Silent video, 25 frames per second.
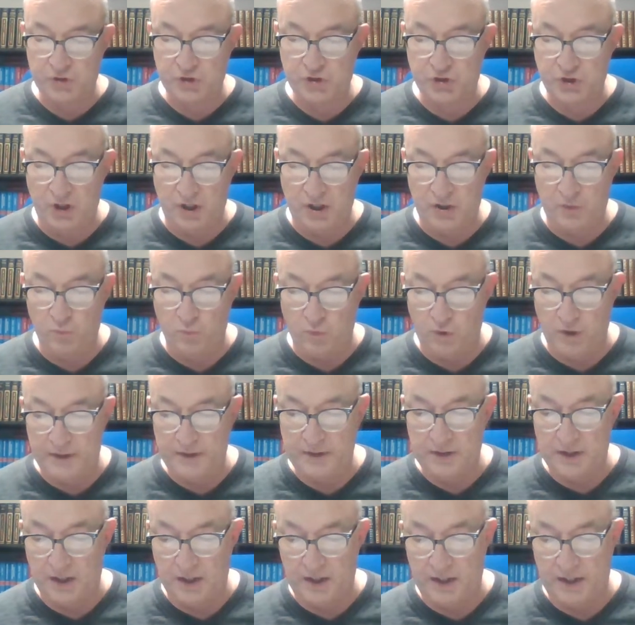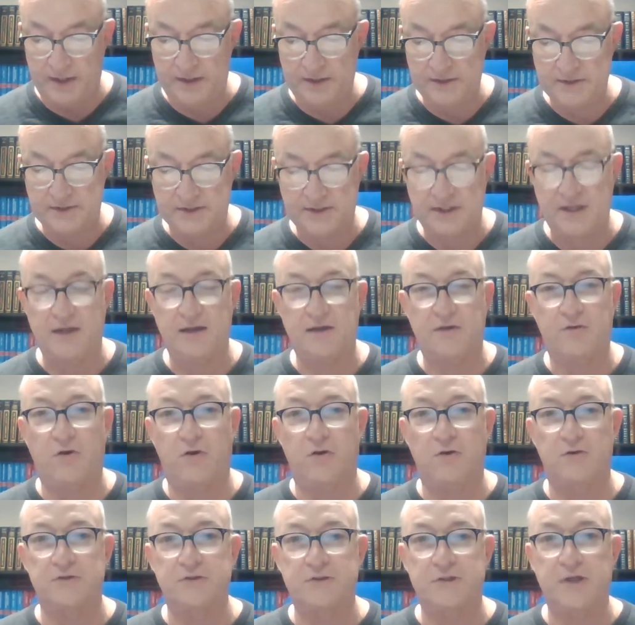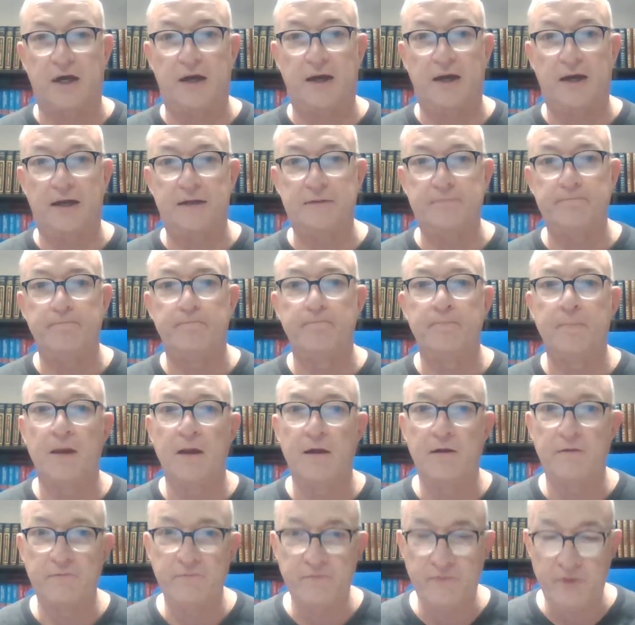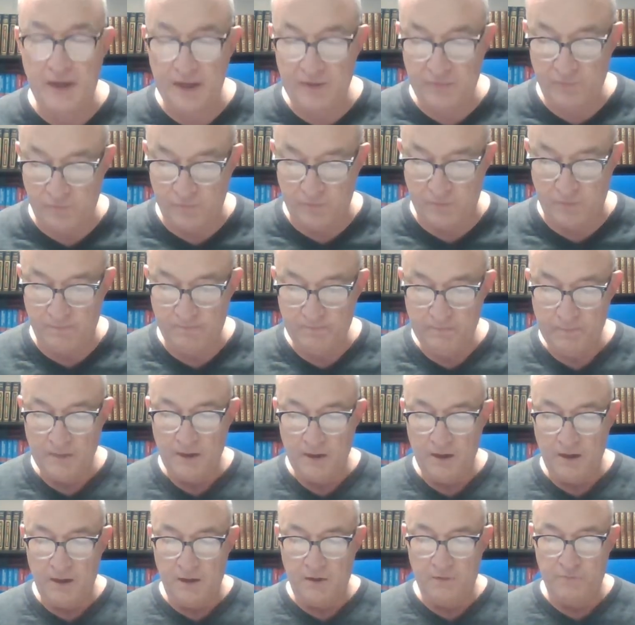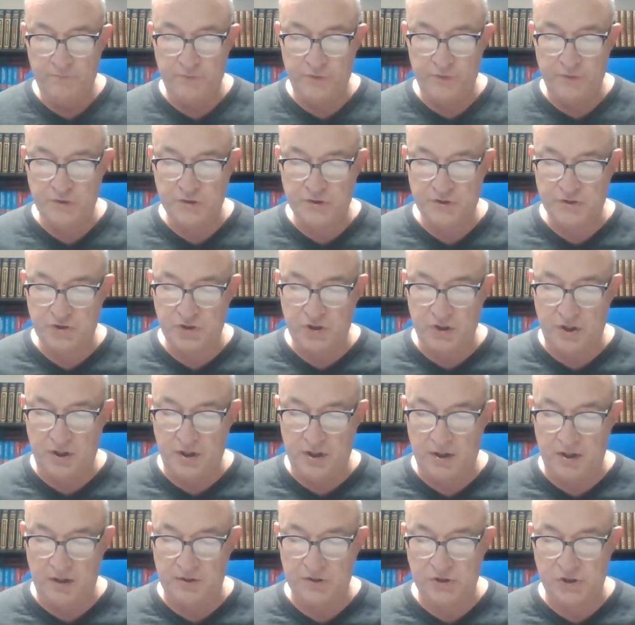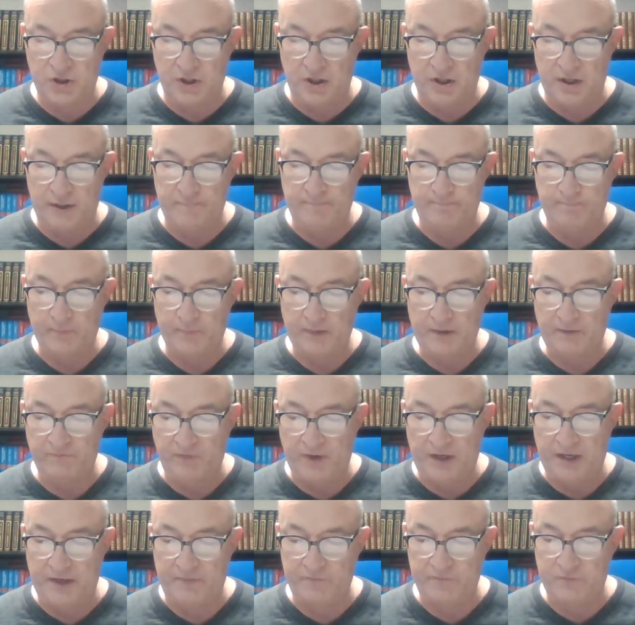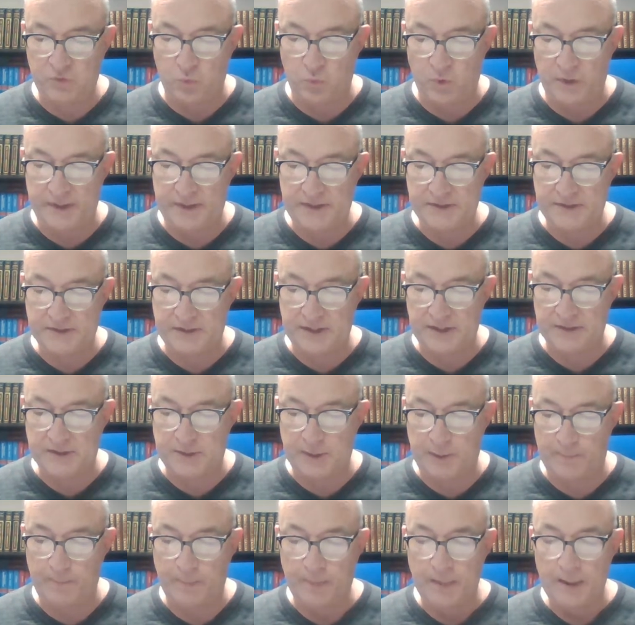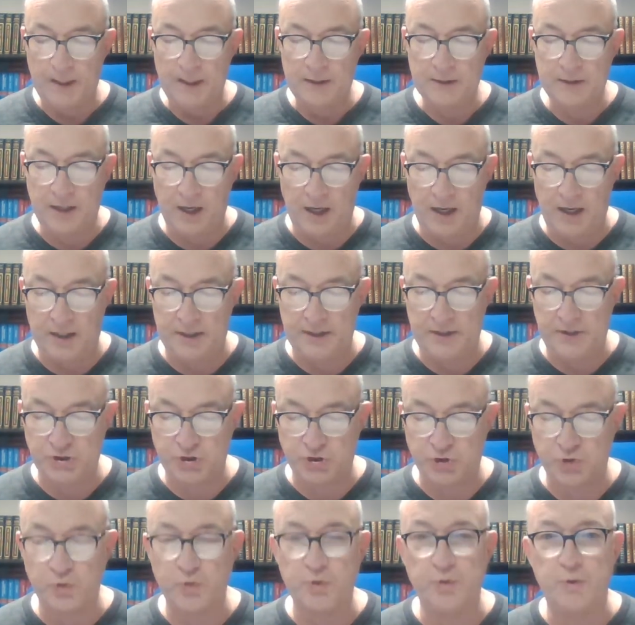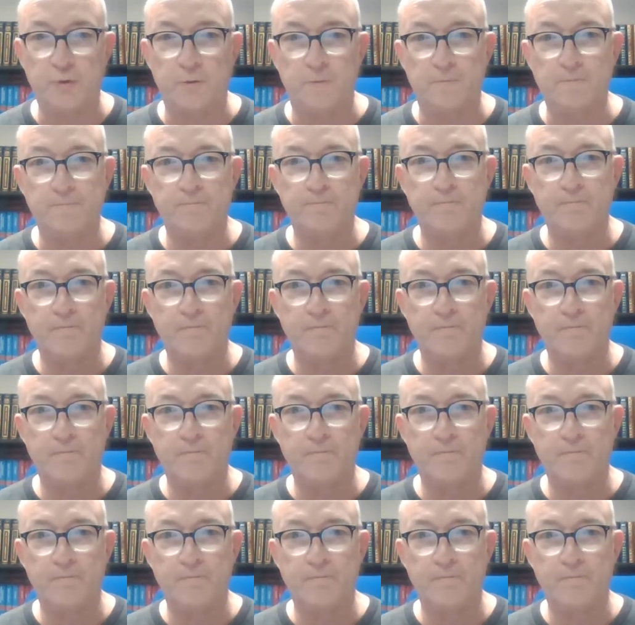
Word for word: John 1, 9 calls God faithful. 1 uh, John 5, 20 says that God is true.